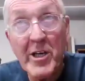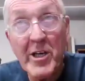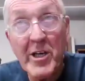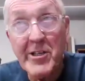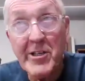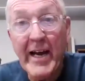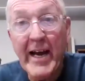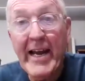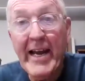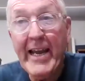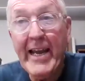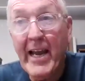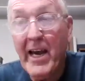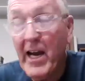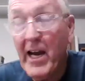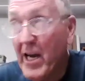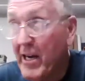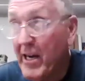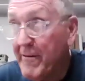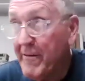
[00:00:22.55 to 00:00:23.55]
question I
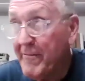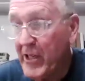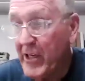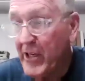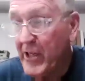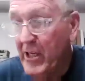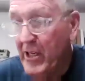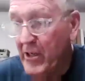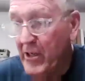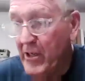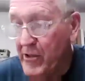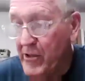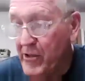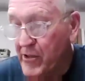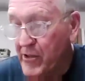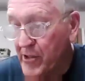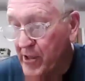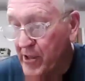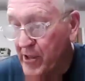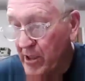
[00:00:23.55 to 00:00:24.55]
have
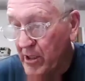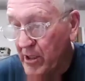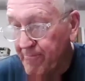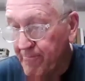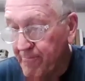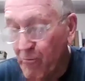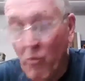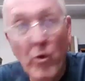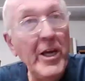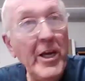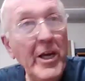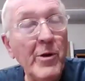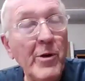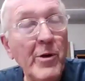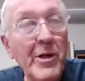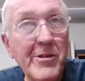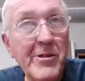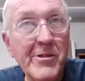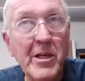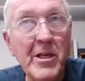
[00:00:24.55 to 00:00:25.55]
is
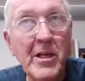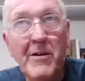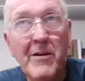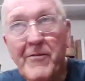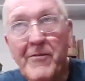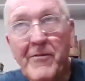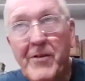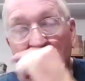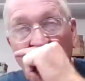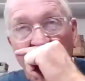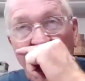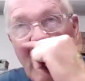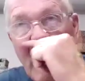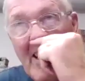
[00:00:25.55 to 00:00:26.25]
we received